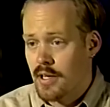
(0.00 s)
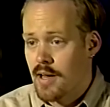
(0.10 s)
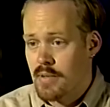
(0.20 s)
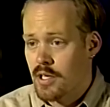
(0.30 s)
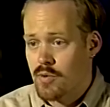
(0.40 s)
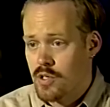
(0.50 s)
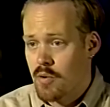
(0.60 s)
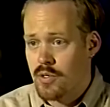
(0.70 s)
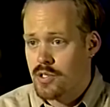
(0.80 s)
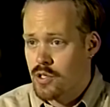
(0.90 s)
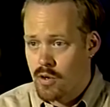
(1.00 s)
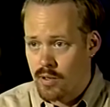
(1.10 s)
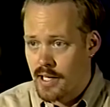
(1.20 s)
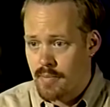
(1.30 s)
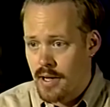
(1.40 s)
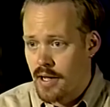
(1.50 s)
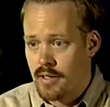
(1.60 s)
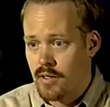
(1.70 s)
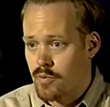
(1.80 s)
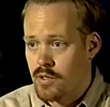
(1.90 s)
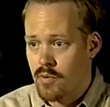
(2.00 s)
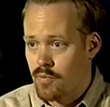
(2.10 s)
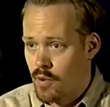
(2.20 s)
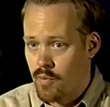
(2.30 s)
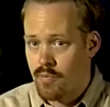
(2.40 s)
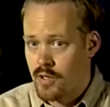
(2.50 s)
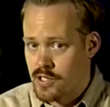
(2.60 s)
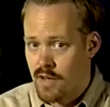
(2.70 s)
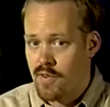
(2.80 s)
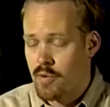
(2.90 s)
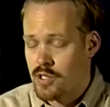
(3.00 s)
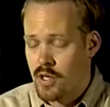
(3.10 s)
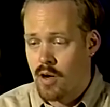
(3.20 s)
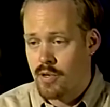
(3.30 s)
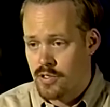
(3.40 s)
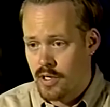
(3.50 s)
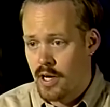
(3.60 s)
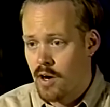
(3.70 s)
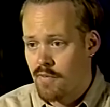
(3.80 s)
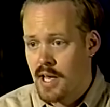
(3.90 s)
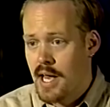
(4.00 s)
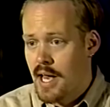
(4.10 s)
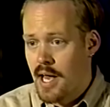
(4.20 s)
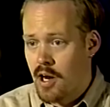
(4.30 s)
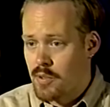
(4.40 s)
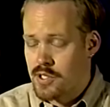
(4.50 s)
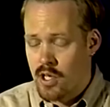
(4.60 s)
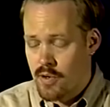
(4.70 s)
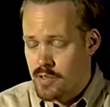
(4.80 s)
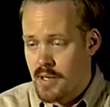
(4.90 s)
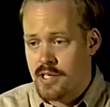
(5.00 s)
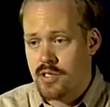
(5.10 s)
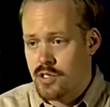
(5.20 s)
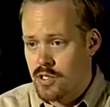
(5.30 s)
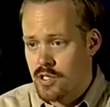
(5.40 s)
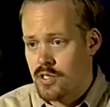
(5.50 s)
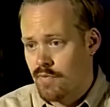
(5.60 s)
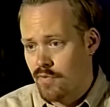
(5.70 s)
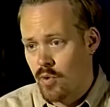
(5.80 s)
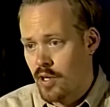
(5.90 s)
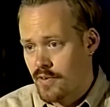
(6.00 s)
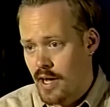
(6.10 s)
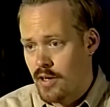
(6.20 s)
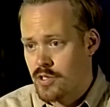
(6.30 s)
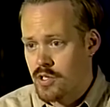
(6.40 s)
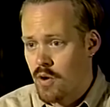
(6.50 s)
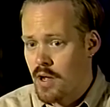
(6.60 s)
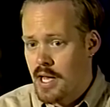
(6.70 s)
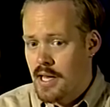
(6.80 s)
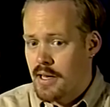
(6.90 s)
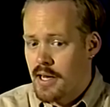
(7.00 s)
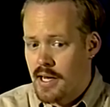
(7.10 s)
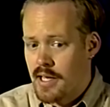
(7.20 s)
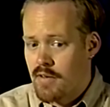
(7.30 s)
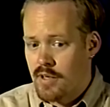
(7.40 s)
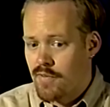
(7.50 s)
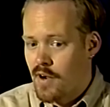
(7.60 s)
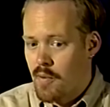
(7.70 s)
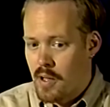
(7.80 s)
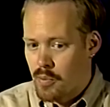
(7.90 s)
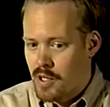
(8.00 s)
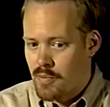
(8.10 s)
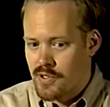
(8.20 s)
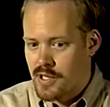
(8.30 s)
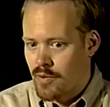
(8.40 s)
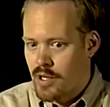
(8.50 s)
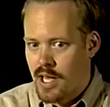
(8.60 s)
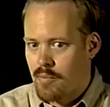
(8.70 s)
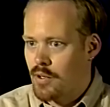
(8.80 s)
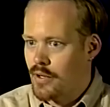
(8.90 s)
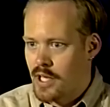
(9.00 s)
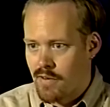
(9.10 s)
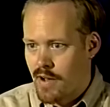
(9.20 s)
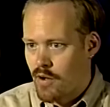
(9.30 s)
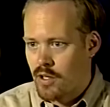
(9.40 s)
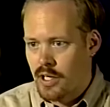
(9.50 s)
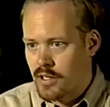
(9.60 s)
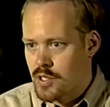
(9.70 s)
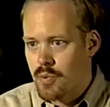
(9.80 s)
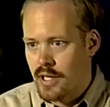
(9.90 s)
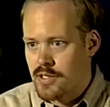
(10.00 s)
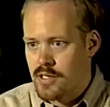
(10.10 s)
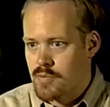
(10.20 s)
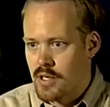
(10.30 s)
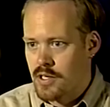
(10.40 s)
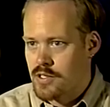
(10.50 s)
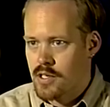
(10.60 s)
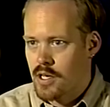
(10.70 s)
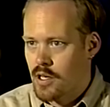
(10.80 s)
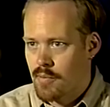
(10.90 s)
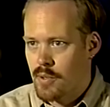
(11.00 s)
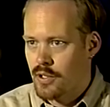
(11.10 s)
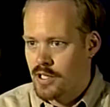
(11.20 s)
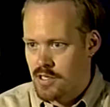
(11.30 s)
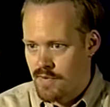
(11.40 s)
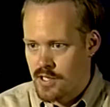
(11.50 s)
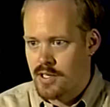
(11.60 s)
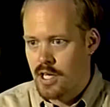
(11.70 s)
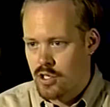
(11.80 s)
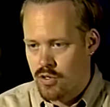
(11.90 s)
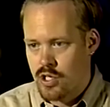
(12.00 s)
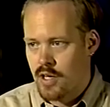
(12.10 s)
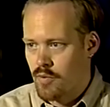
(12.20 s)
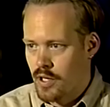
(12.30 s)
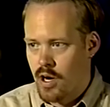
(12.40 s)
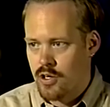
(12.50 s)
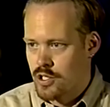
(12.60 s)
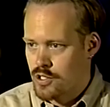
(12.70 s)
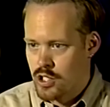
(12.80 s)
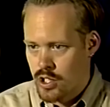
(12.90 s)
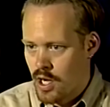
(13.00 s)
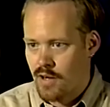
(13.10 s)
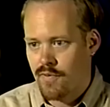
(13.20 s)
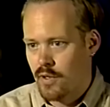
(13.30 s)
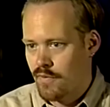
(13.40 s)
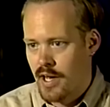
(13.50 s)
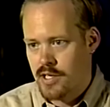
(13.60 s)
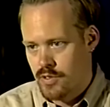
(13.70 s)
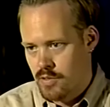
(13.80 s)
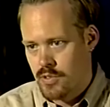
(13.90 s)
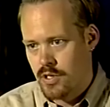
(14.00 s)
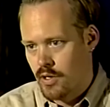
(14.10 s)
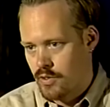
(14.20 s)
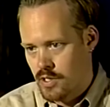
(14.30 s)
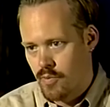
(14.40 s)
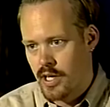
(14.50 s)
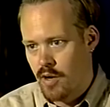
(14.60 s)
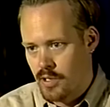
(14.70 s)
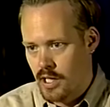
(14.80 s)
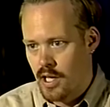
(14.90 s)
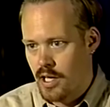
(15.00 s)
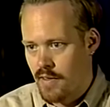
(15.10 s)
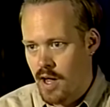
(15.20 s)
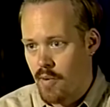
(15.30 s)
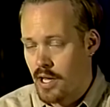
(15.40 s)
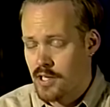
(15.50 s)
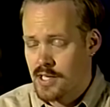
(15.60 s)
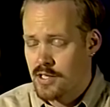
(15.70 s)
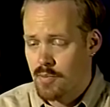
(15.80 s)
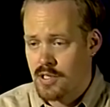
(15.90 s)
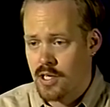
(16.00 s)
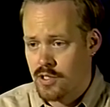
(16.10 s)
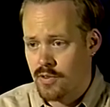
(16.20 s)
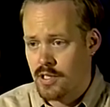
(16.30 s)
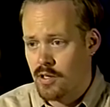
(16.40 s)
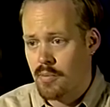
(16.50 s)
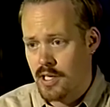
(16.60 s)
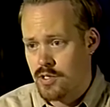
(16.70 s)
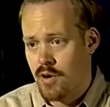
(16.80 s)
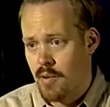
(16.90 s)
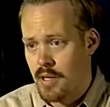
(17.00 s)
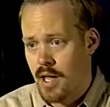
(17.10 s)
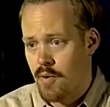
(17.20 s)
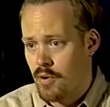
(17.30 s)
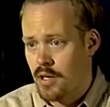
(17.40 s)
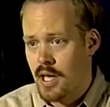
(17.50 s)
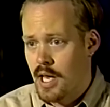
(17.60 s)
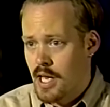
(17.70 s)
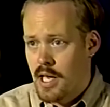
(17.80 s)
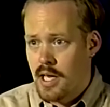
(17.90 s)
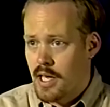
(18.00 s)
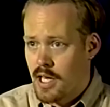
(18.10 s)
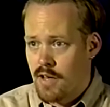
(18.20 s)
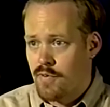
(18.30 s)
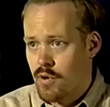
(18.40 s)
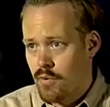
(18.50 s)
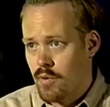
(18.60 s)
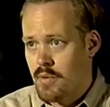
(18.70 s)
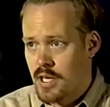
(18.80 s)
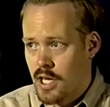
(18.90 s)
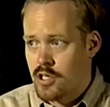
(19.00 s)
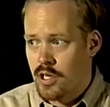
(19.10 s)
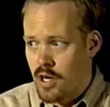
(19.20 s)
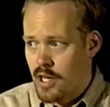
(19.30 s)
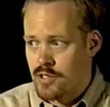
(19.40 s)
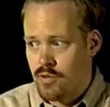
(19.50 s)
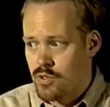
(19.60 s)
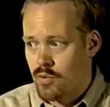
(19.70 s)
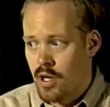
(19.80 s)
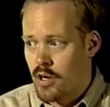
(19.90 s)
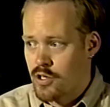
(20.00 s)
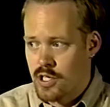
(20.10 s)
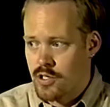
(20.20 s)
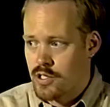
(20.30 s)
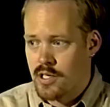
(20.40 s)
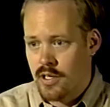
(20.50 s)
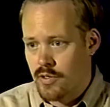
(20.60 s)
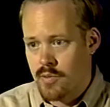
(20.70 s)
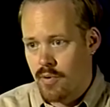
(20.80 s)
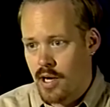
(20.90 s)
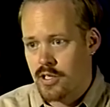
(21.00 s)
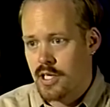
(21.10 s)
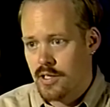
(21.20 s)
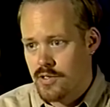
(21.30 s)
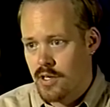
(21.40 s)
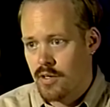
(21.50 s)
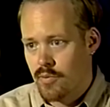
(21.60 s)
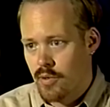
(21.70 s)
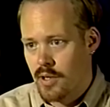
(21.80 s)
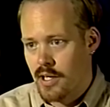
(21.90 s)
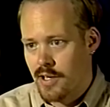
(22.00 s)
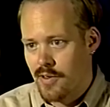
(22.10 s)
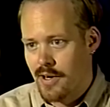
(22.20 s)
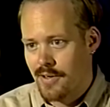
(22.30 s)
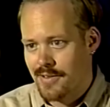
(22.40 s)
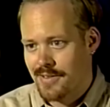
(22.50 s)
I mean, there was almost no lead paint. The stuff that we saw we took care of, and almost no asbestos, just in some flooring tiles. So even the environmental people said, we can't believe how clean this place is, because buildings of this nature generally are just chock full of hazardous materials, and we got really lucky that way, because that's a potential deal buster. I mean, that would, if your remediation costs are too large, it just kills a project. So we're lucky there.